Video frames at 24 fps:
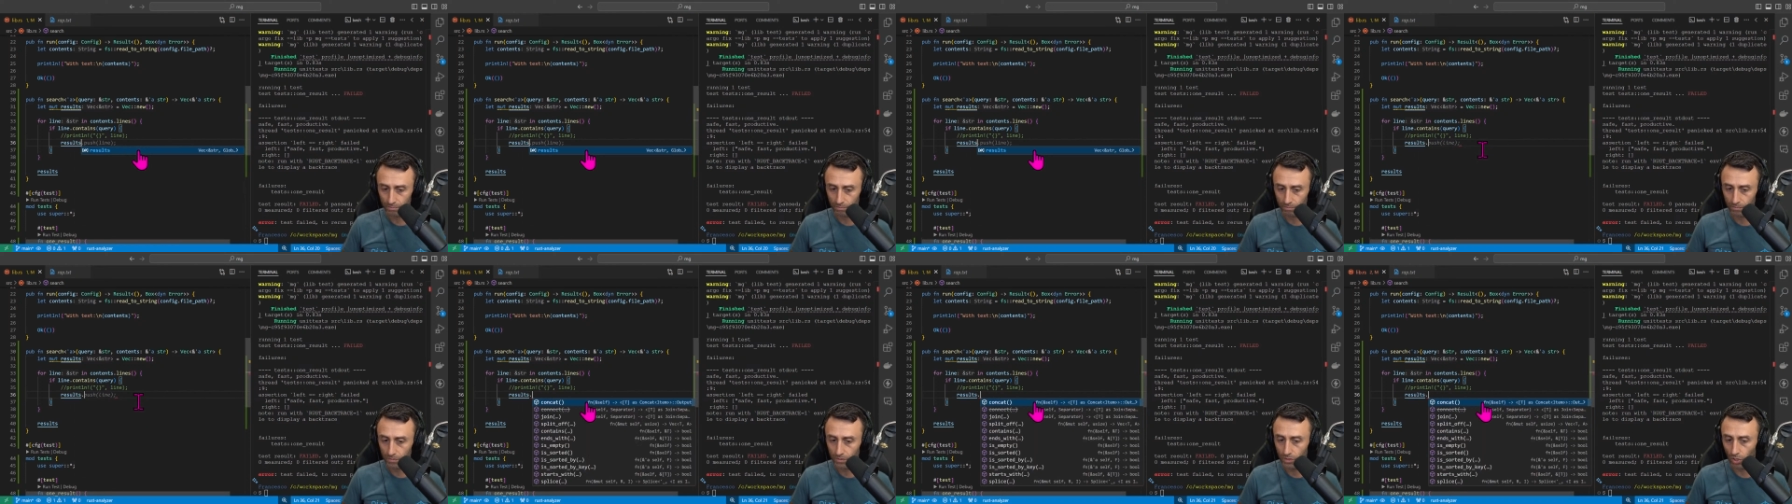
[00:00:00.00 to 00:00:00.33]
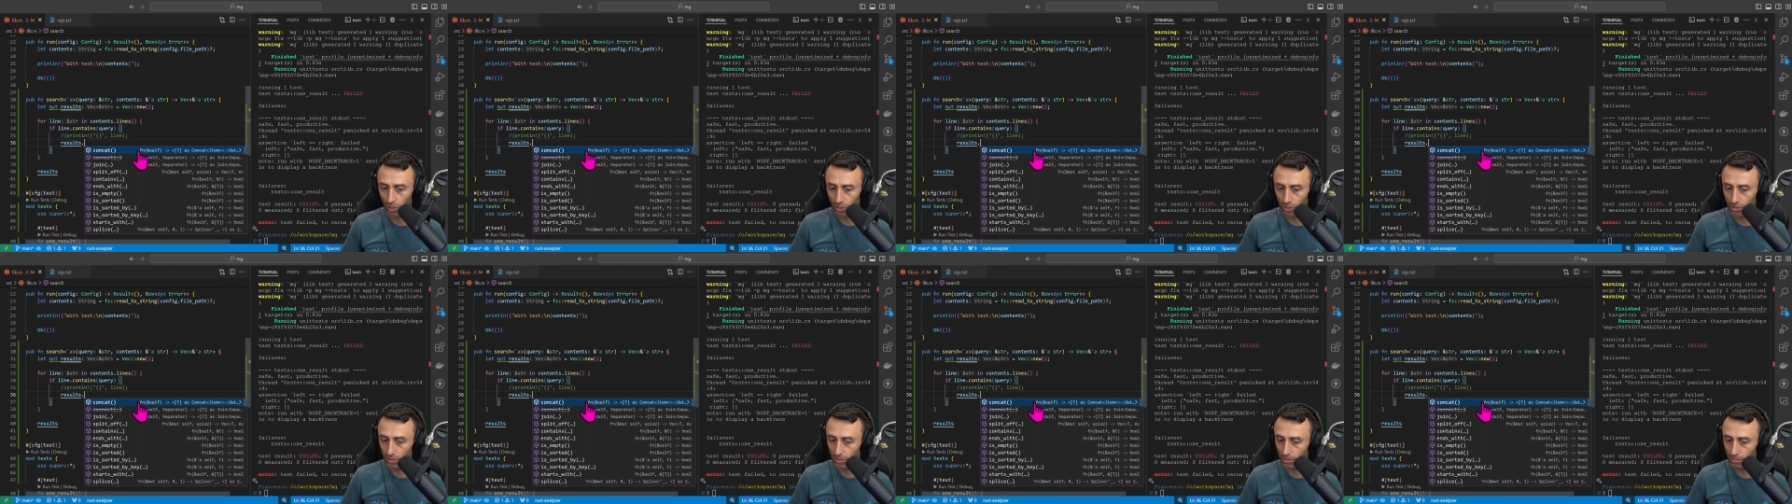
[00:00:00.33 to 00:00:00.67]

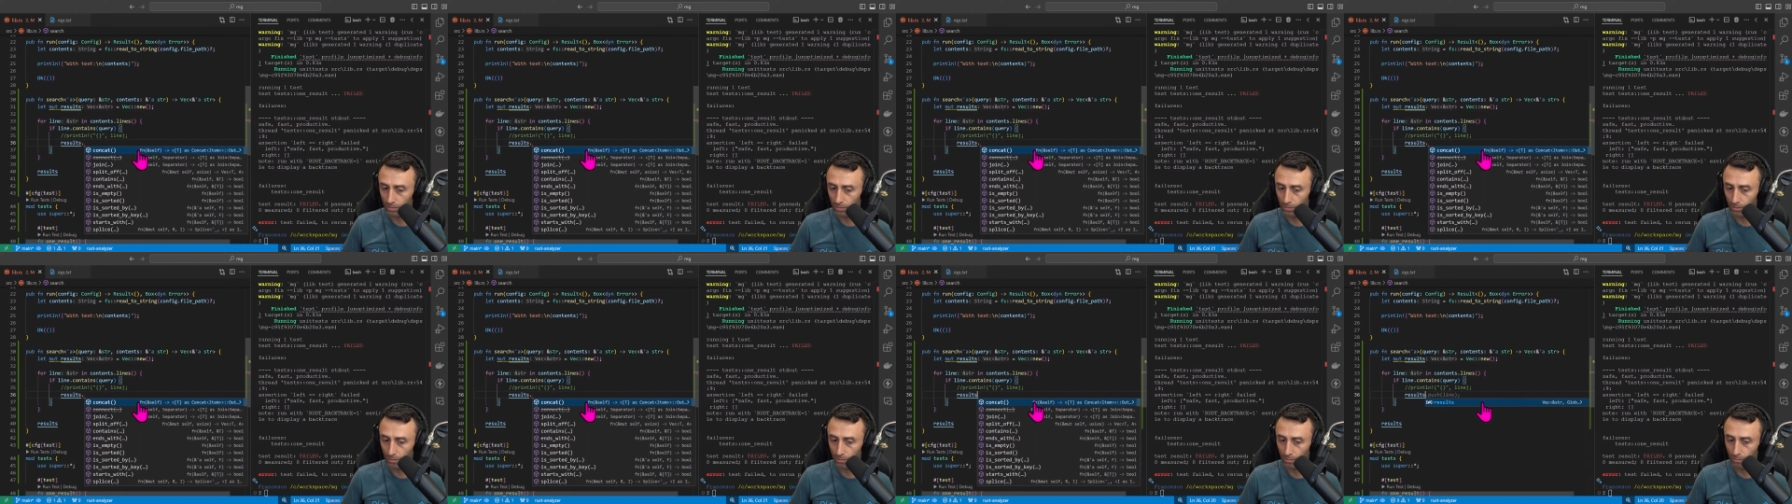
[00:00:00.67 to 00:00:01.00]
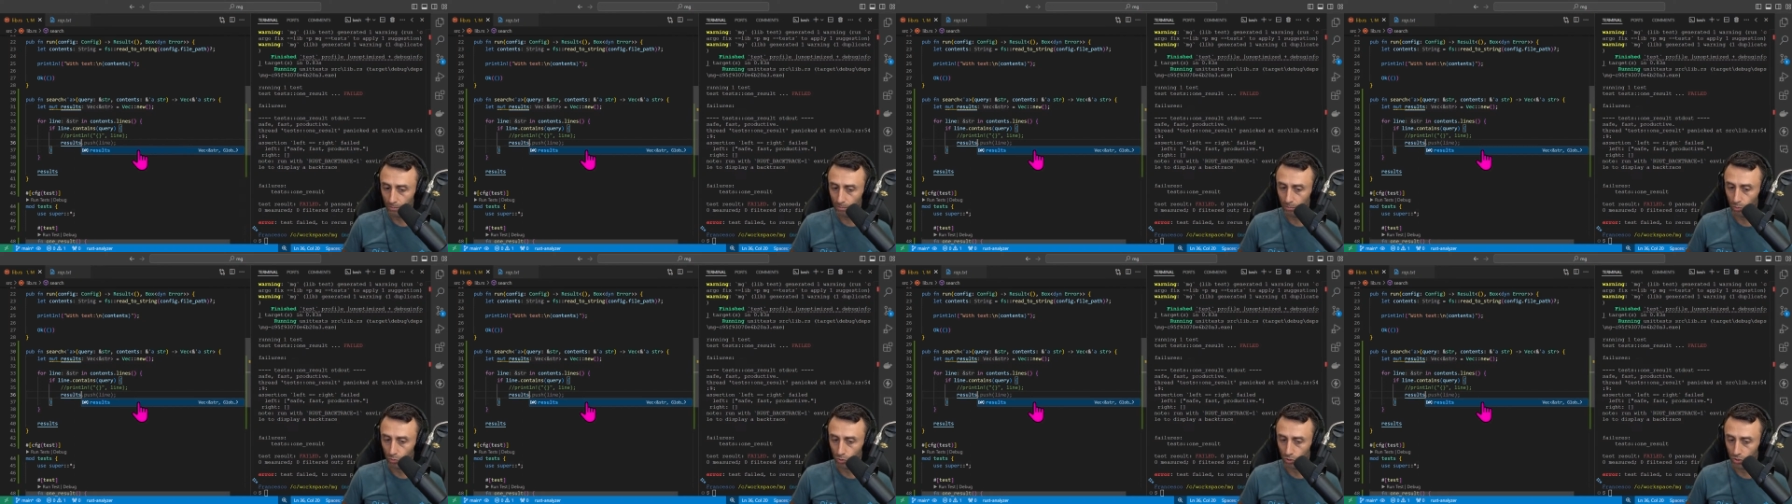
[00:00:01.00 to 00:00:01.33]
dot
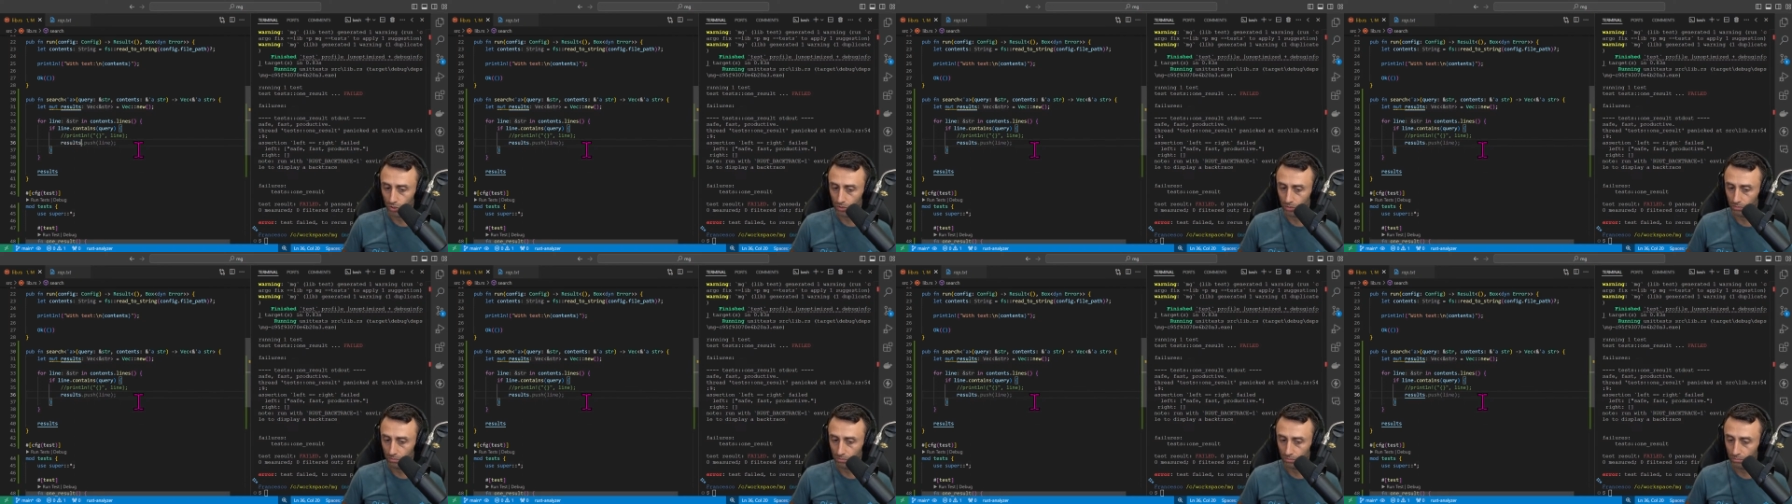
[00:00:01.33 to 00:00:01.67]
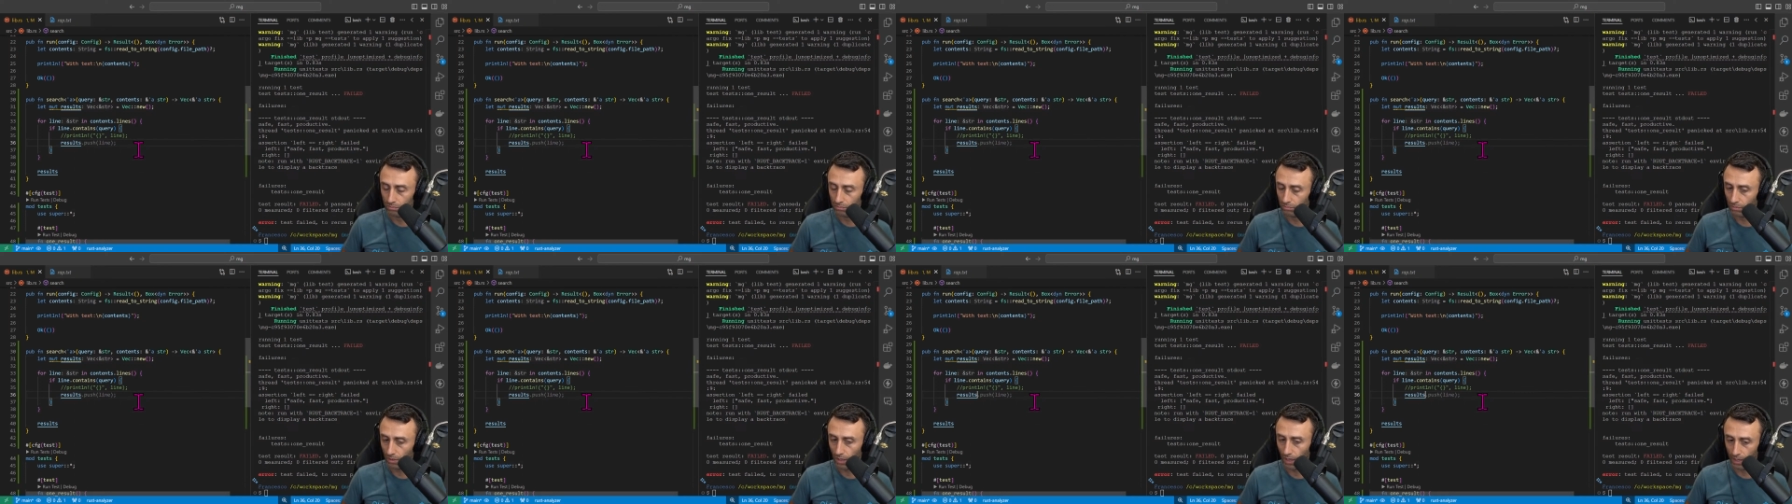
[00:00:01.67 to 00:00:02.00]
push
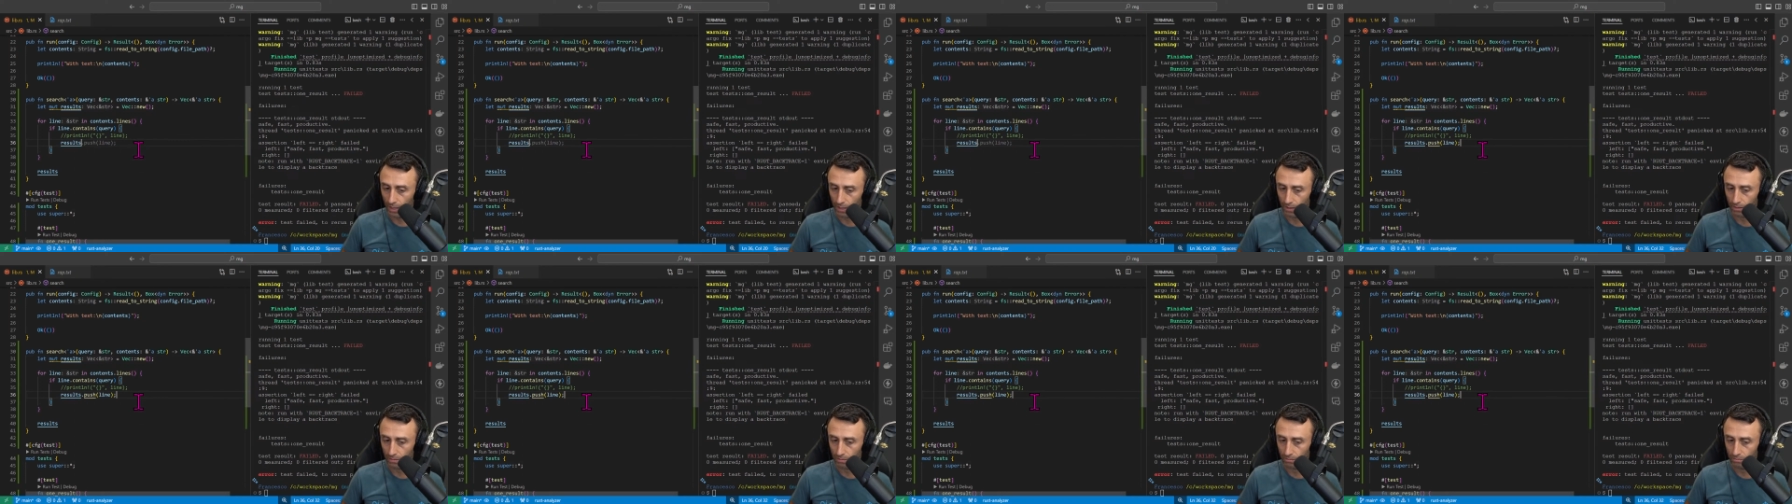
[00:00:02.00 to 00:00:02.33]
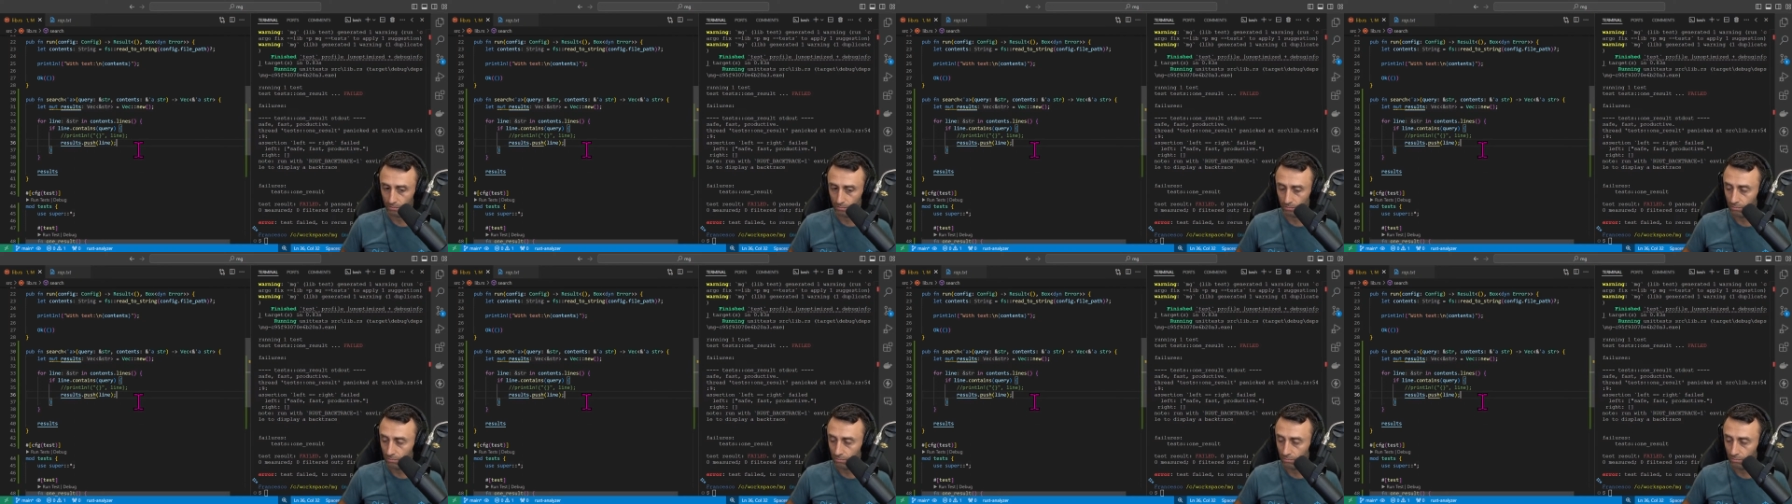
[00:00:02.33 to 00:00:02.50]
line.